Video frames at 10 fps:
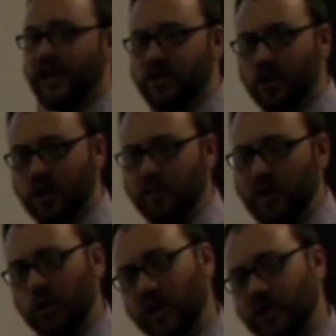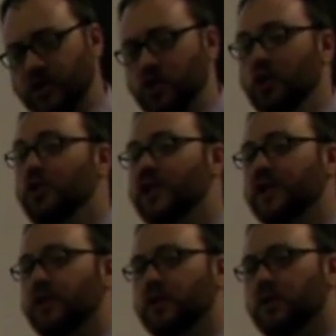let's turn them into questions
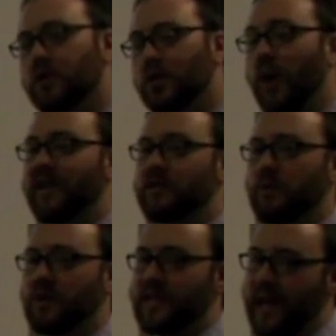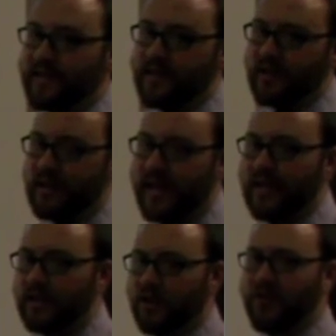using the question words. Now this is going to
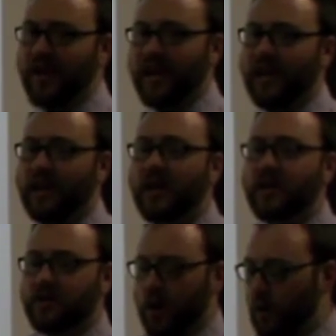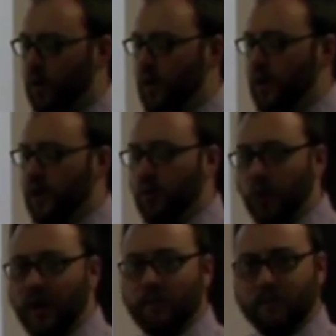take a little thinking. So
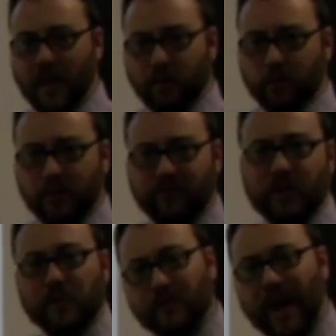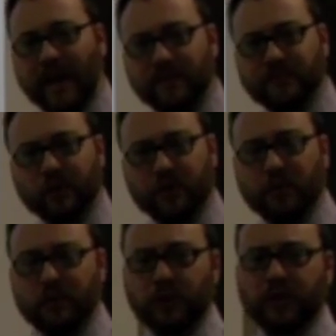maybe you'll be flipping back and forth
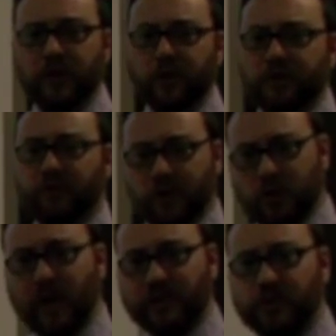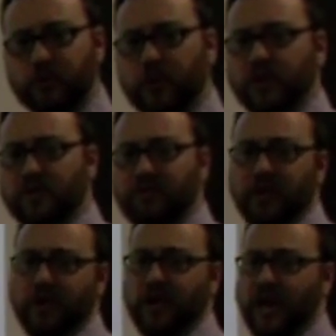between your notes for the question words and
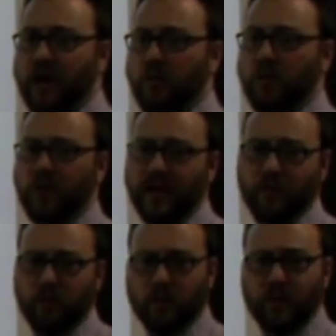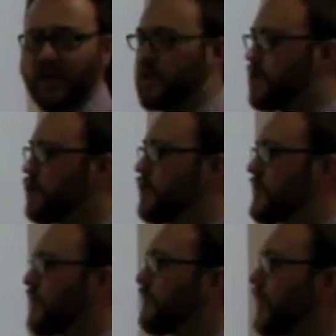figuring out what we need to
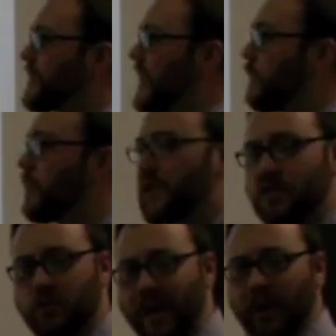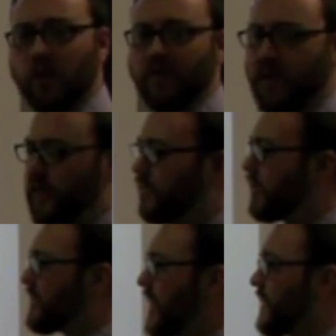use here. For example, let's go back to our very
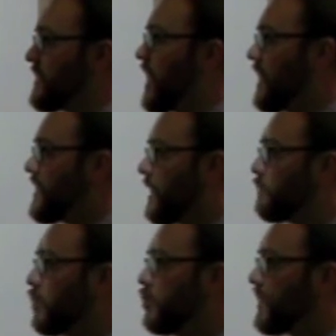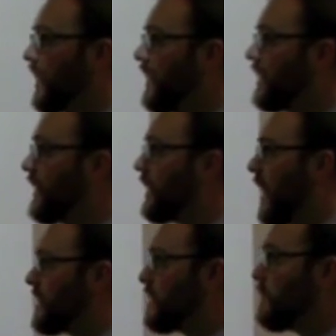first sentence. Der Boe trinkt een
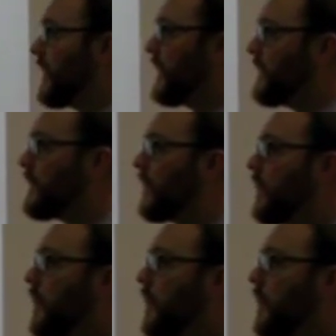Glas Milch.